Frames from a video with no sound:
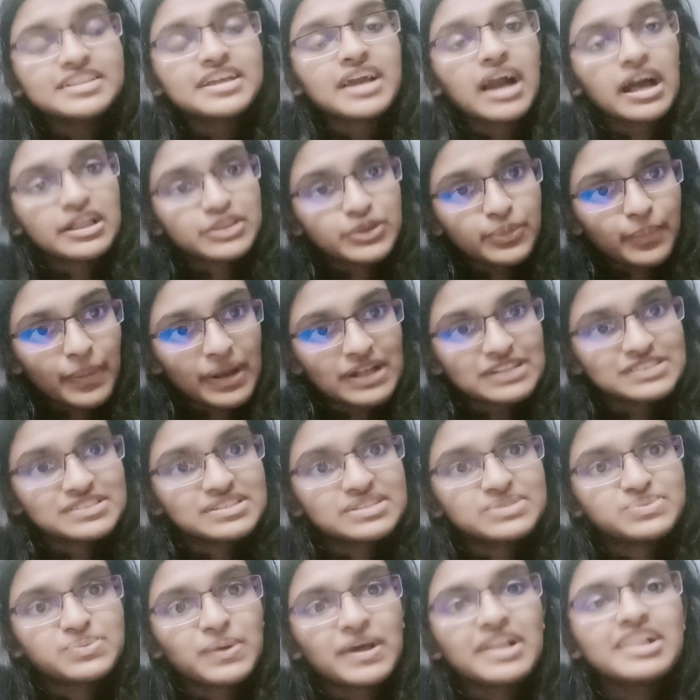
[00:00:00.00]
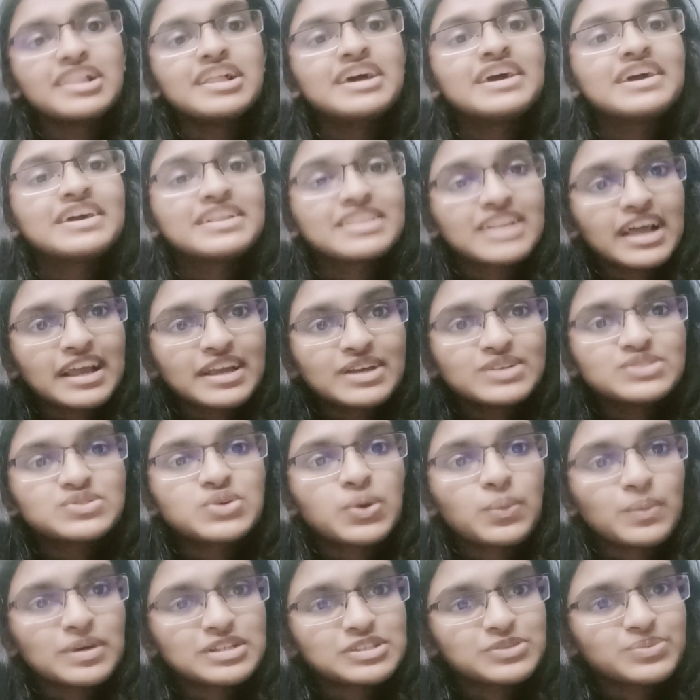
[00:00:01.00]
the other parts as well. Thank you
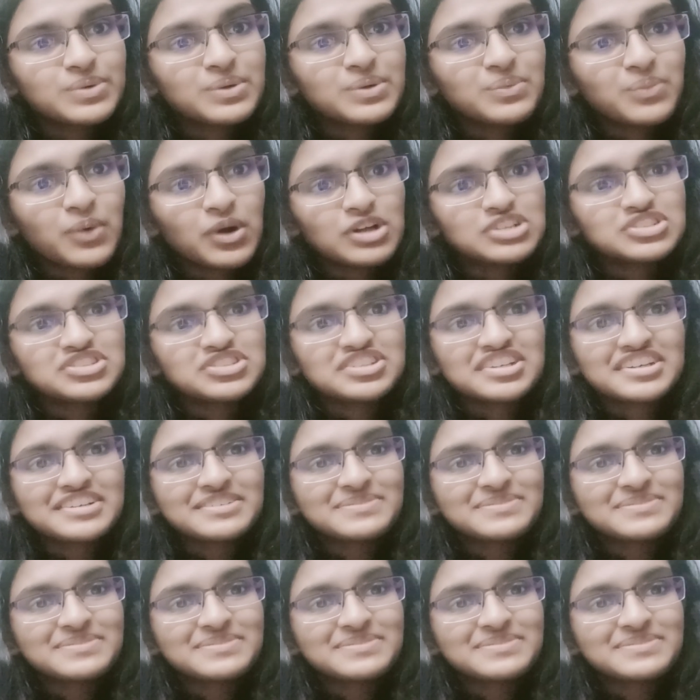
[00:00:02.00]
so much for watching.